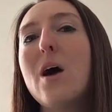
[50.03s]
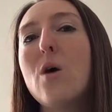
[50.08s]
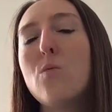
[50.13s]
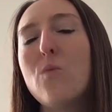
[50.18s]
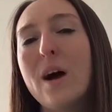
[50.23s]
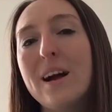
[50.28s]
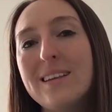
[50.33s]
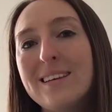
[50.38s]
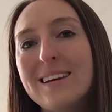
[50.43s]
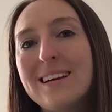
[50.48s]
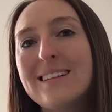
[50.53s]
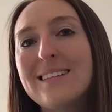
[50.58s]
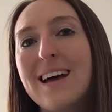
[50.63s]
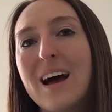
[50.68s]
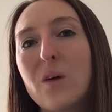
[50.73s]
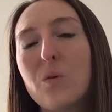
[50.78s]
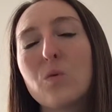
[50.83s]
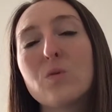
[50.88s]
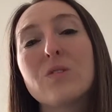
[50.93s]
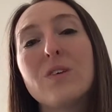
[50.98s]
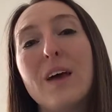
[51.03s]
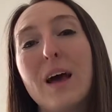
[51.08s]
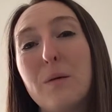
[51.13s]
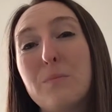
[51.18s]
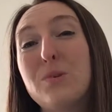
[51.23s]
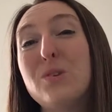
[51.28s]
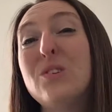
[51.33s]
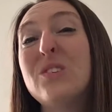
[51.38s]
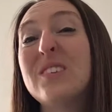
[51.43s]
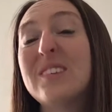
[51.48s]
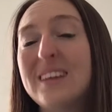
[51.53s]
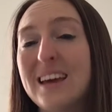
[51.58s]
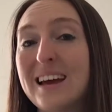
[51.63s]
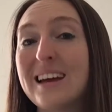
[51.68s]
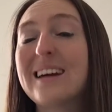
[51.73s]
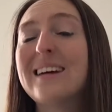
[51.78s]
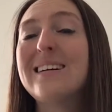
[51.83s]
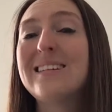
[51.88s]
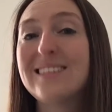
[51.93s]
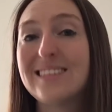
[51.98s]
Writing it down also helps you
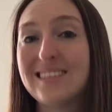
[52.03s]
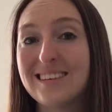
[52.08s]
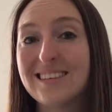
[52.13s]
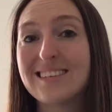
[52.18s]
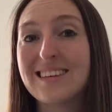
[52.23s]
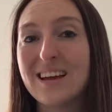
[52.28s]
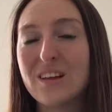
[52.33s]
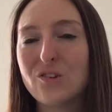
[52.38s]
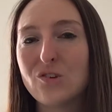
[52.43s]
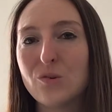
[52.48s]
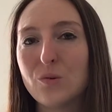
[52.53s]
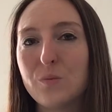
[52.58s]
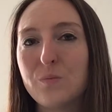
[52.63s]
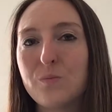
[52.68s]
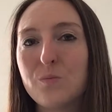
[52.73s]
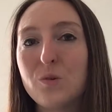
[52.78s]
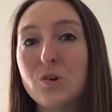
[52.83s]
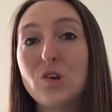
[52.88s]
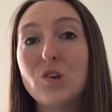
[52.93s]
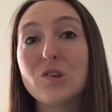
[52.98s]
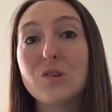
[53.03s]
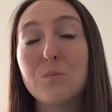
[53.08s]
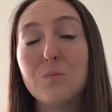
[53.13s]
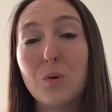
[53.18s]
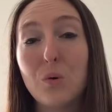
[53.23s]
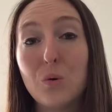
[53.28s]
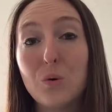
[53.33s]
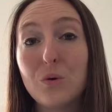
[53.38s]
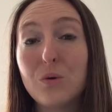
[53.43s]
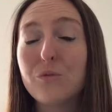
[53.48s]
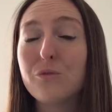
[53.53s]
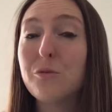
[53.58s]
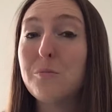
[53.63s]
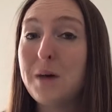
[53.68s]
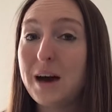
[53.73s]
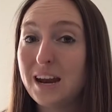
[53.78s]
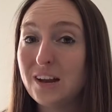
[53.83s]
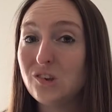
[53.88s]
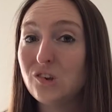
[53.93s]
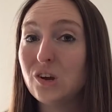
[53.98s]
stick to the schedule, which is important for
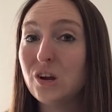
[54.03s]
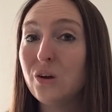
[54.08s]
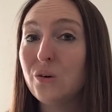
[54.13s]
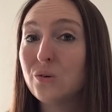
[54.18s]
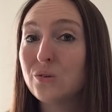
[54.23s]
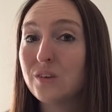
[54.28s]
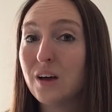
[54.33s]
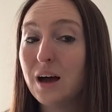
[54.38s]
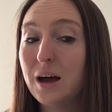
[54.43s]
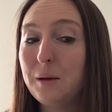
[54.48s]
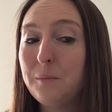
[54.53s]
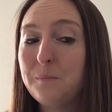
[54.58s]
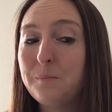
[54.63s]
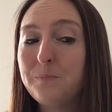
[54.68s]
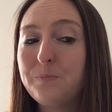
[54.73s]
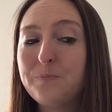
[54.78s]
managing your time.